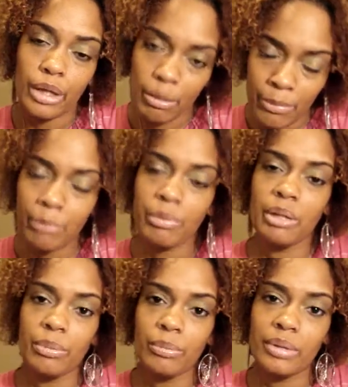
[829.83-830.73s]
Come on,
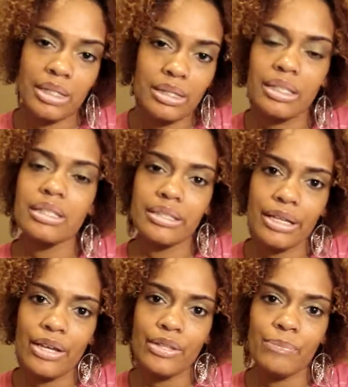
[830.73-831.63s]
people. Let's get it
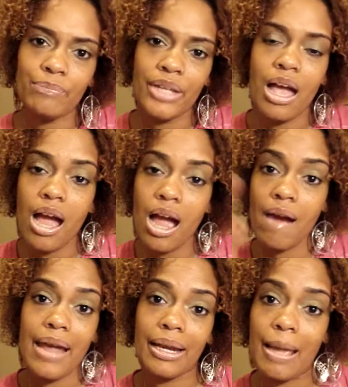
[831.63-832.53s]
together.
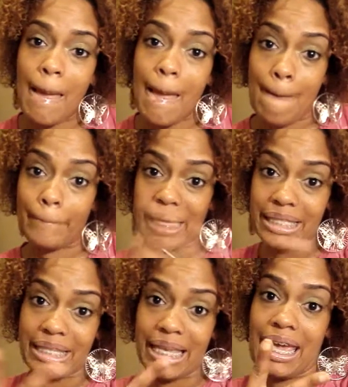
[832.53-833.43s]
All right.
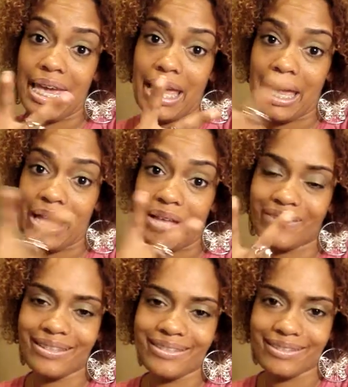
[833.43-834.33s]
Peace out.